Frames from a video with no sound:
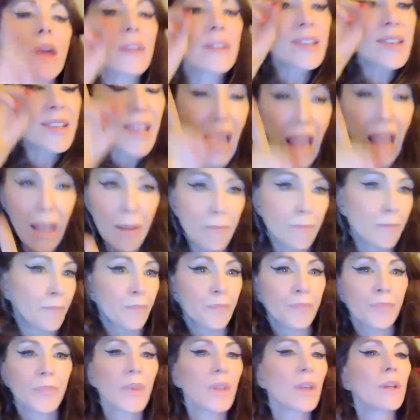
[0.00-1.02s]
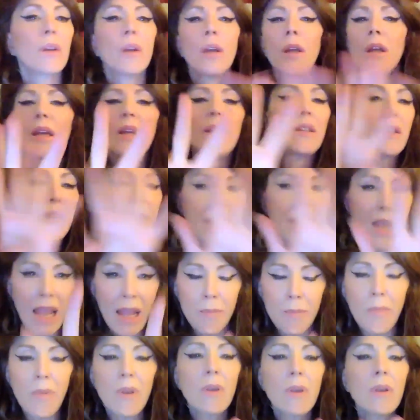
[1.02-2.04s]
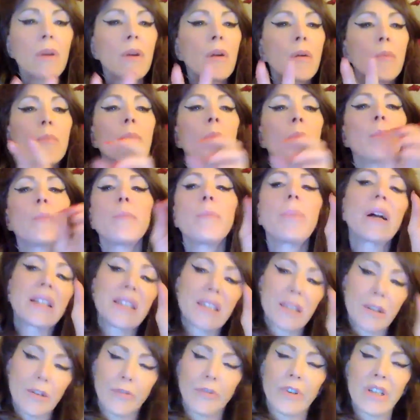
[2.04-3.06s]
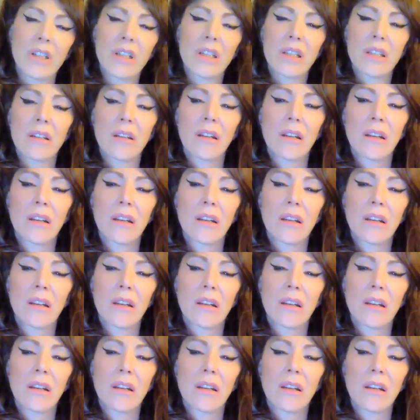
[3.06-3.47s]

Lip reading: same, the same, but different.